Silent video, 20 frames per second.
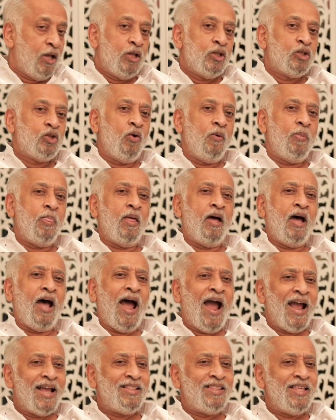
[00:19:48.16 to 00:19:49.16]
So
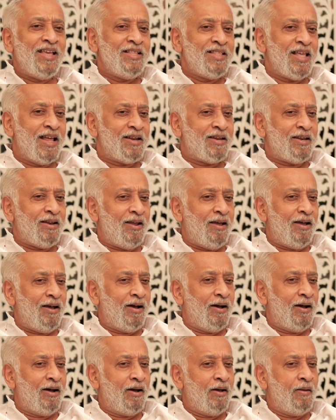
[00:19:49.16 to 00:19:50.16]
I think
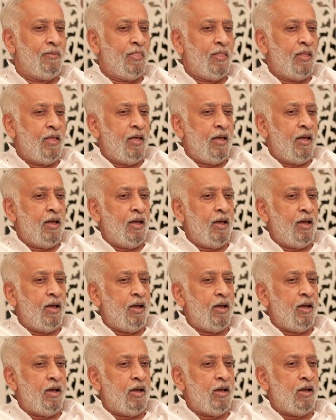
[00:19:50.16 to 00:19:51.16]
that
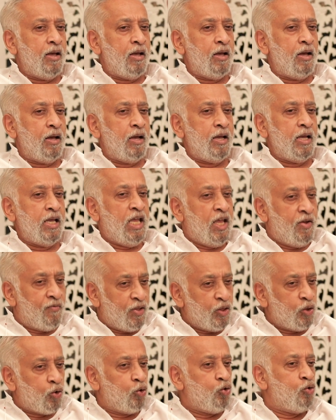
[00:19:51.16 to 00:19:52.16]

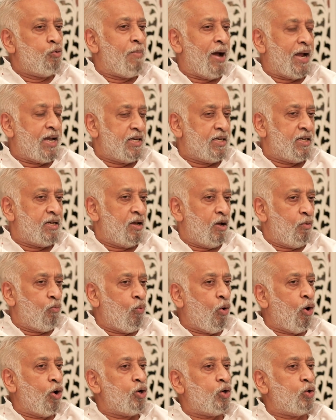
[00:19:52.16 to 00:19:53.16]
even though you might
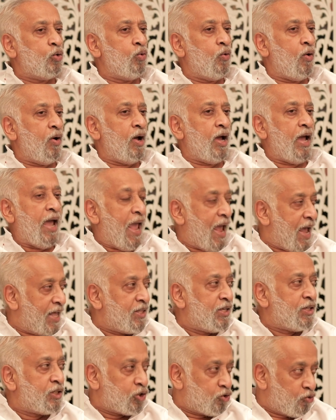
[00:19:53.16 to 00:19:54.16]
want to air
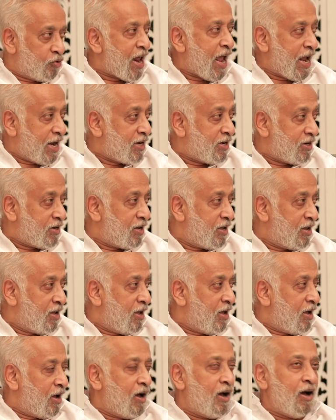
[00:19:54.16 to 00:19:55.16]
this tonight,
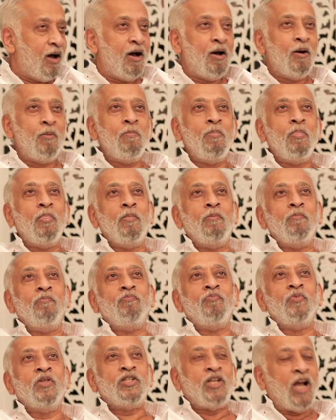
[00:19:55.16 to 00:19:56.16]

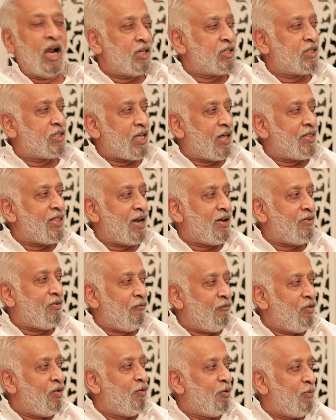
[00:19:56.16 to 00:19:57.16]
the chances are that
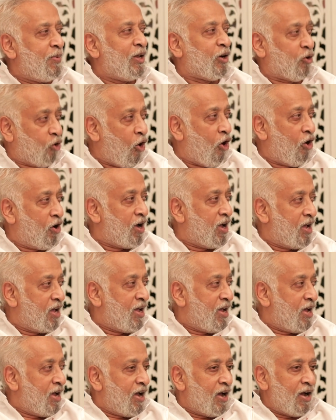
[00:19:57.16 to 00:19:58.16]
we will be wrong
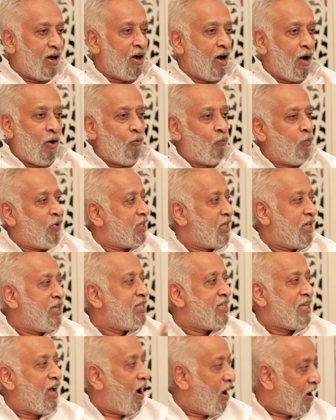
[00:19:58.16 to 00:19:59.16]
within
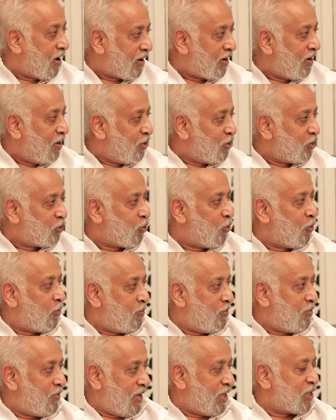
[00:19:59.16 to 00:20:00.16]
the hour. So
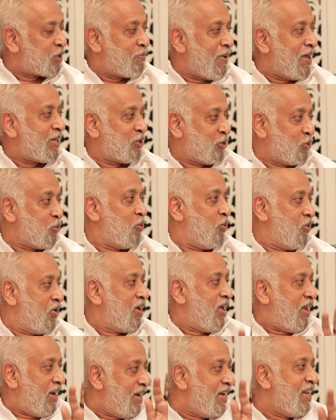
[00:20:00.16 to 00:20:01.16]
it's best to
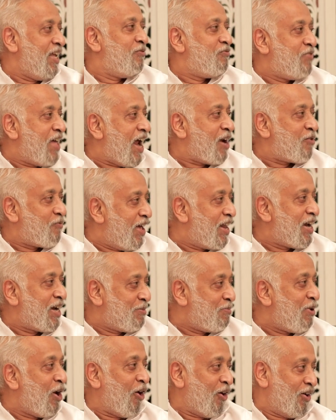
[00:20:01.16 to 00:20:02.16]
leave that where
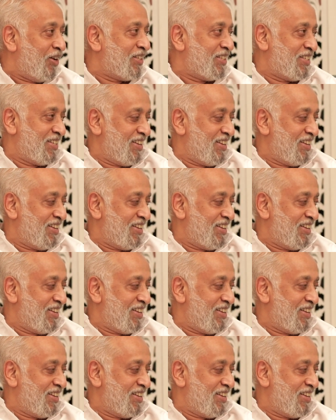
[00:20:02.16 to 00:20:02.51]
it belongs.